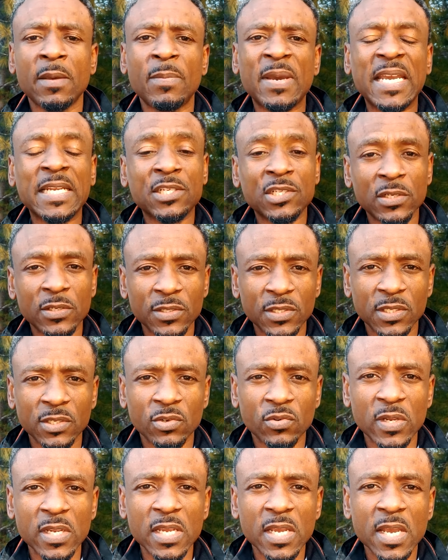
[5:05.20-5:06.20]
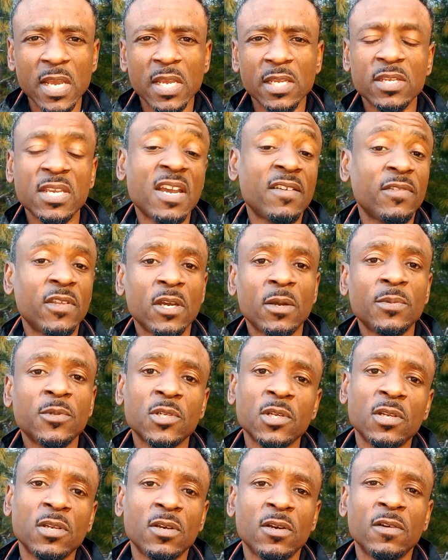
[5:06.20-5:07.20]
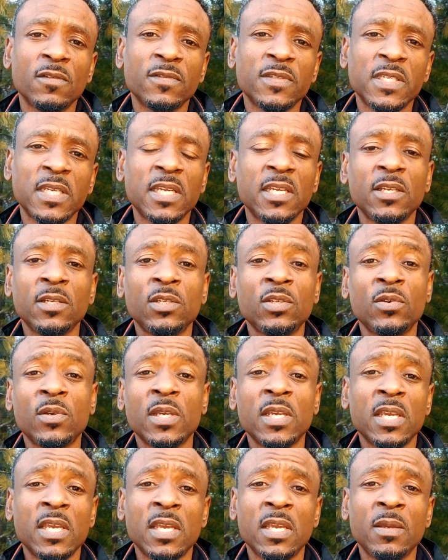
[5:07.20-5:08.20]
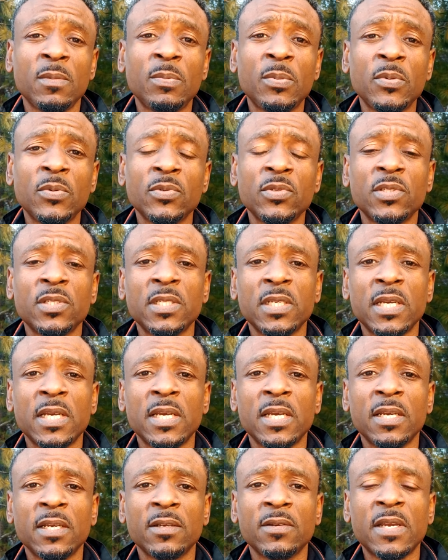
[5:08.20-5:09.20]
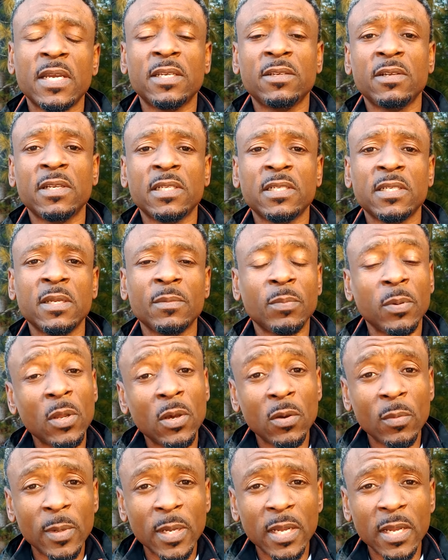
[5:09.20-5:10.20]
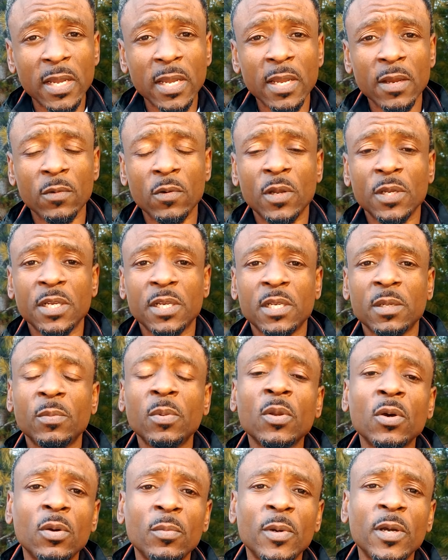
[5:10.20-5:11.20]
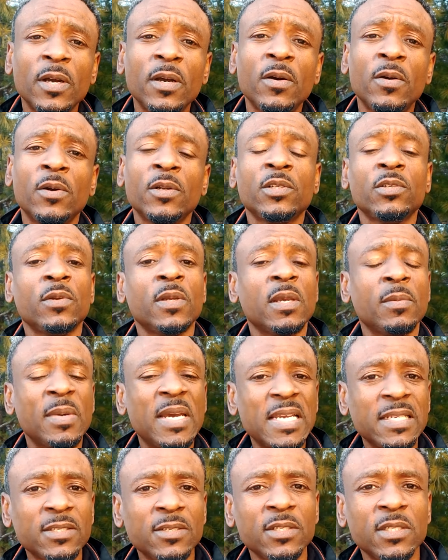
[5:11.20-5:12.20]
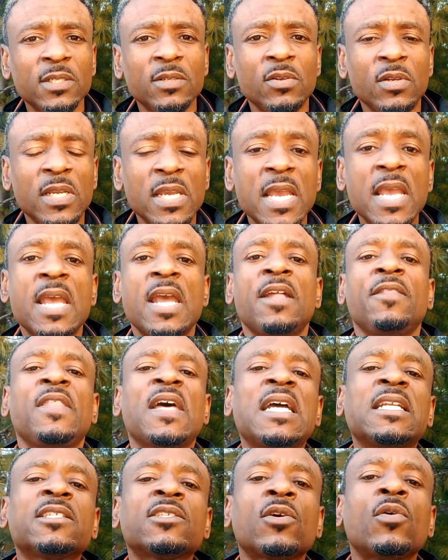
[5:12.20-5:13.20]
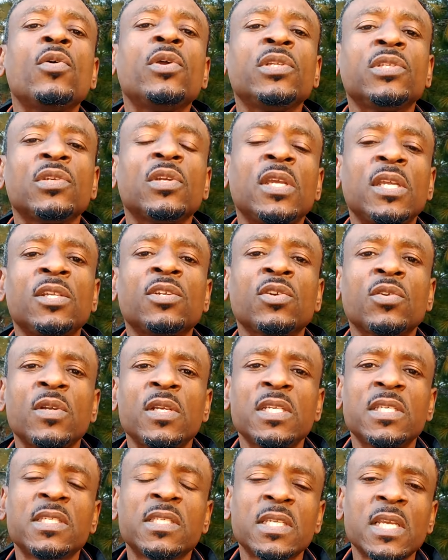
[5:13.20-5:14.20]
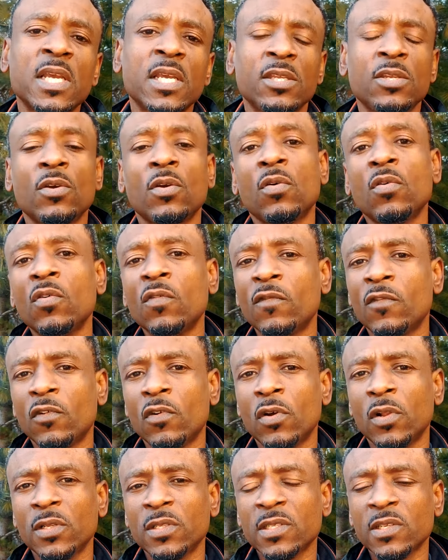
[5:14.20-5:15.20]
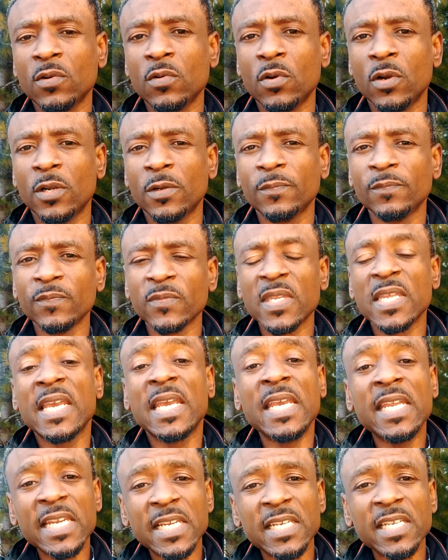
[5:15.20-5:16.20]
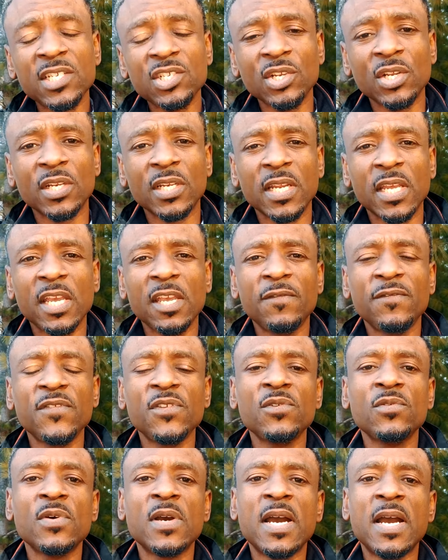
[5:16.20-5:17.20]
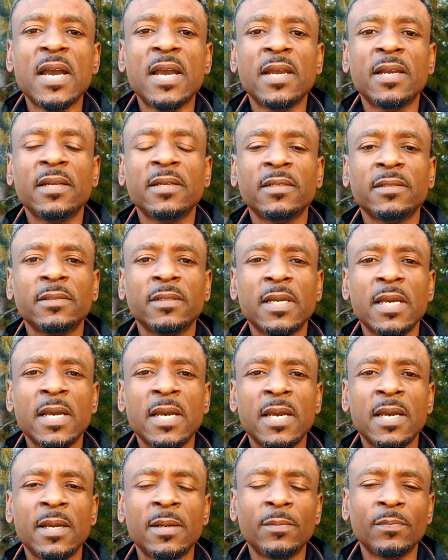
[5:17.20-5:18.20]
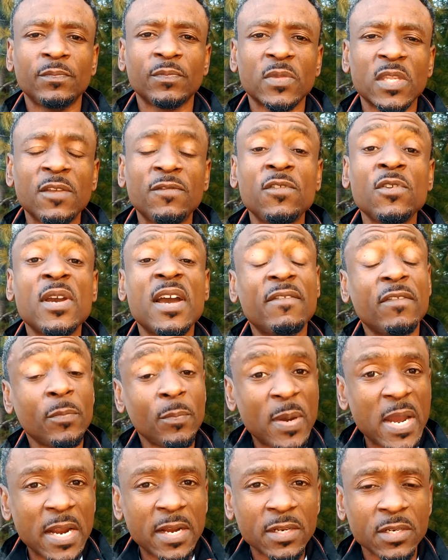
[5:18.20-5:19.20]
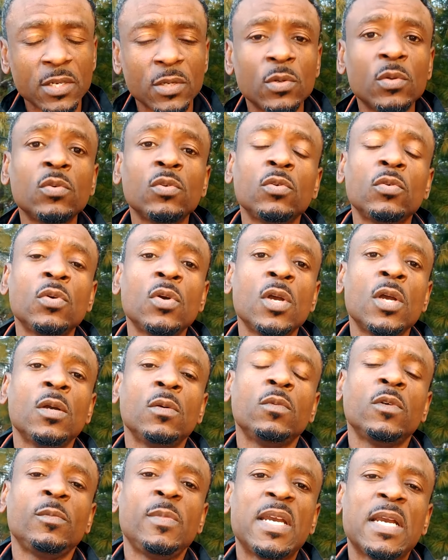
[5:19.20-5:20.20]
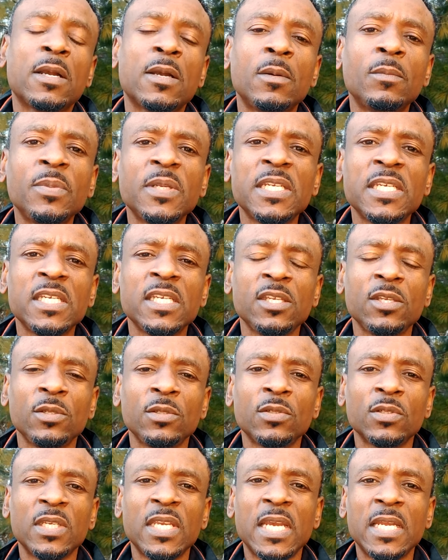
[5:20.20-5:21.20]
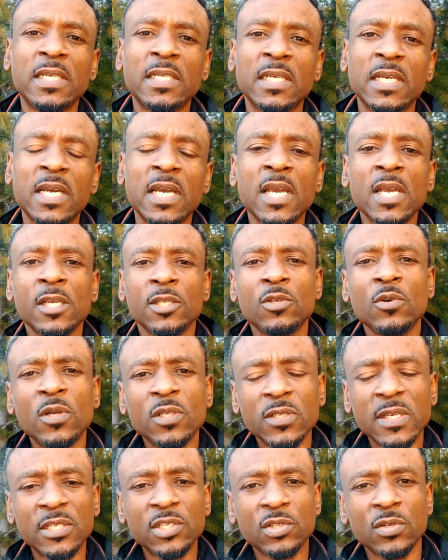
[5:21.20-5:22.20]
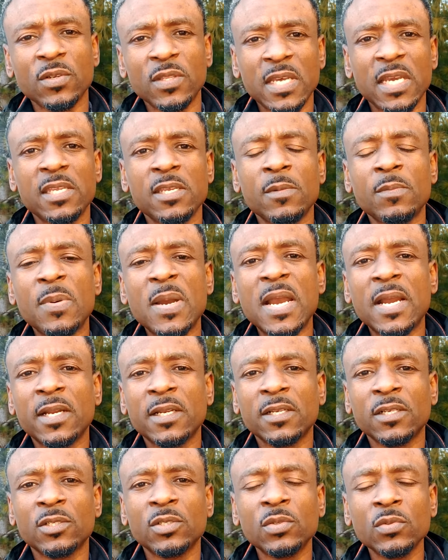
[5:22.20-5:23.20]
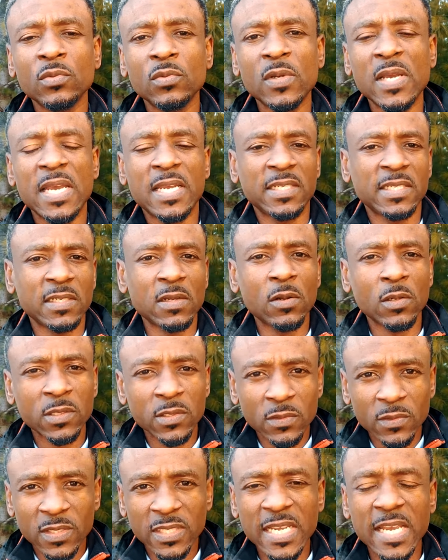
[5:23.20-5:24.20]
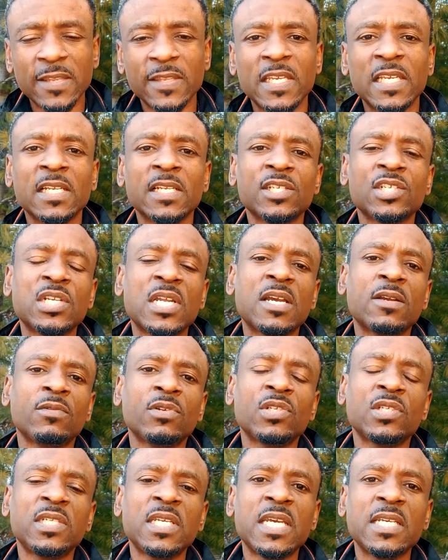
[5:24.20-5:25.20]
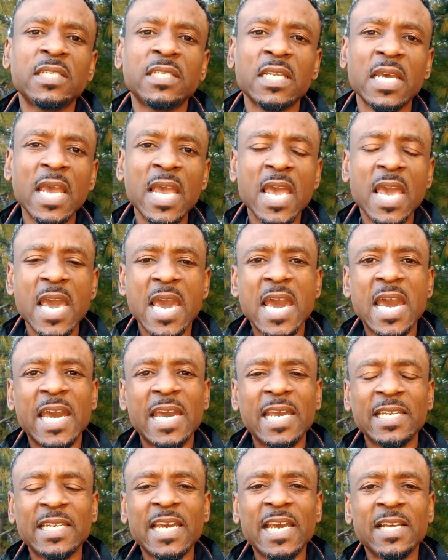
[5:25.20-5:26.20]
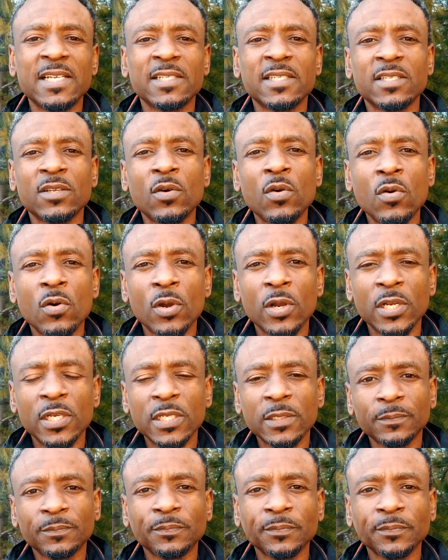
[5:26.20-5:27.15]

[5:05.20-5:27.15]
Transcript: bachelor's degree, you have the option of, say, doing a postgraduate diploma, one-year diploma, or doing a master's degree, and that's going to increase your overall score. In addition, if you have a partner who would be accompanying you to Canada, you want to ensure that your partner too has also sat the English language test and has scored